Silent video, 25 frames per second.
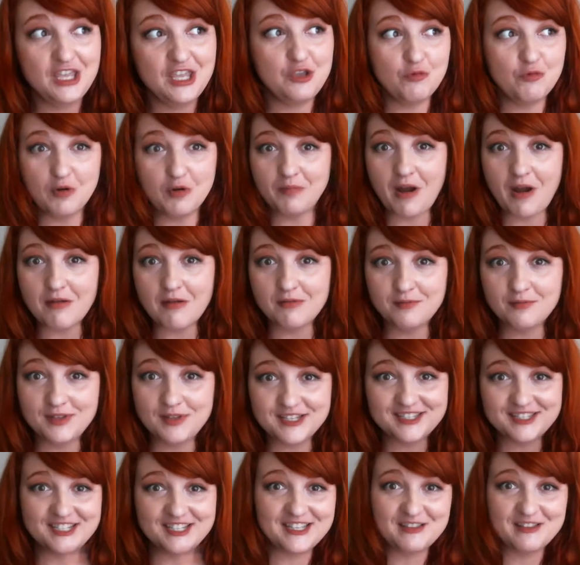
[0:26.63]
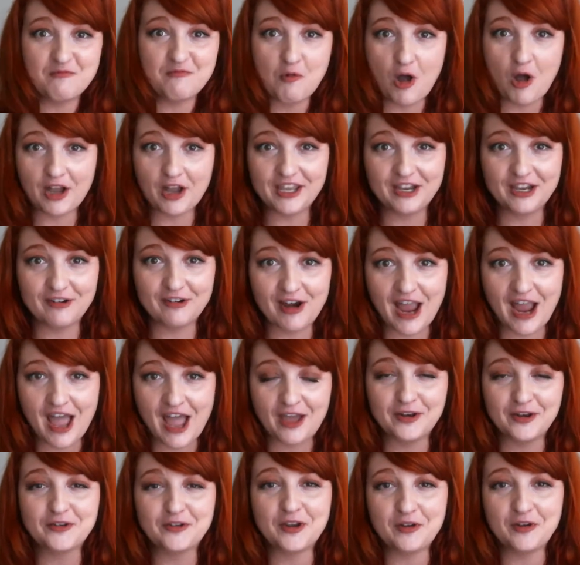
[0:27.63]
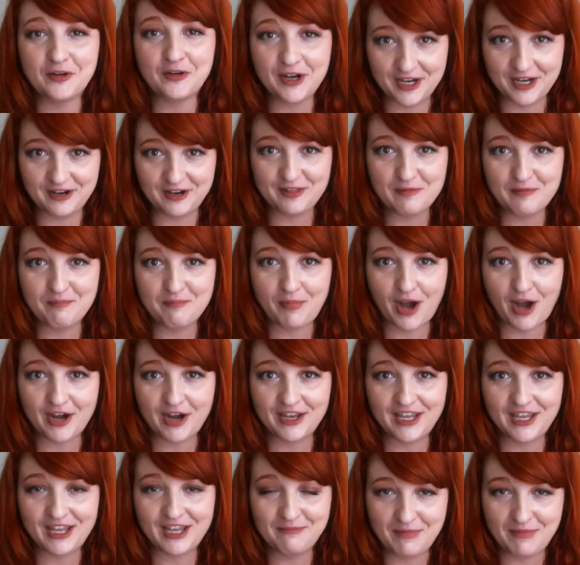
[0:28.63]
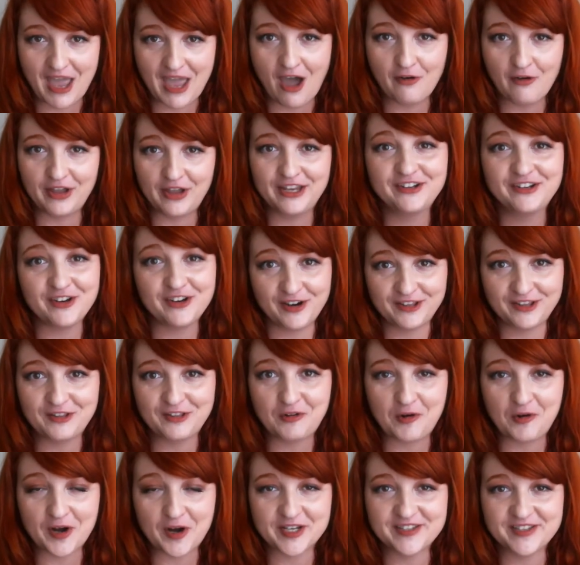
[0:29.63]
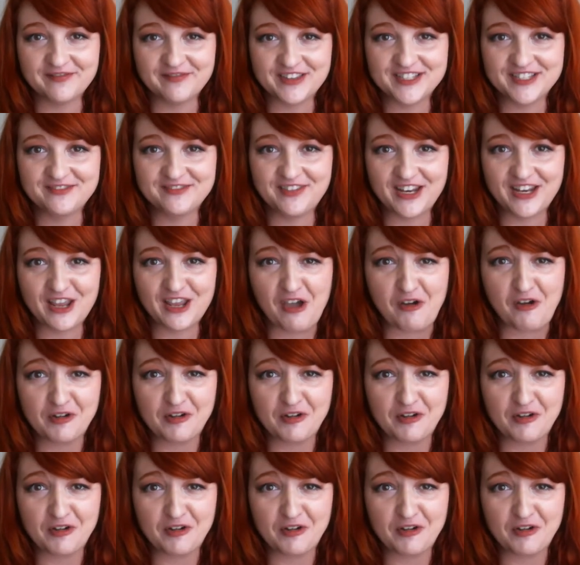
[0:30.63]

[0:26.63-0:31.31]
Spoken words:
You will probably see them walking around or hear them barking and meowing during the course of this video,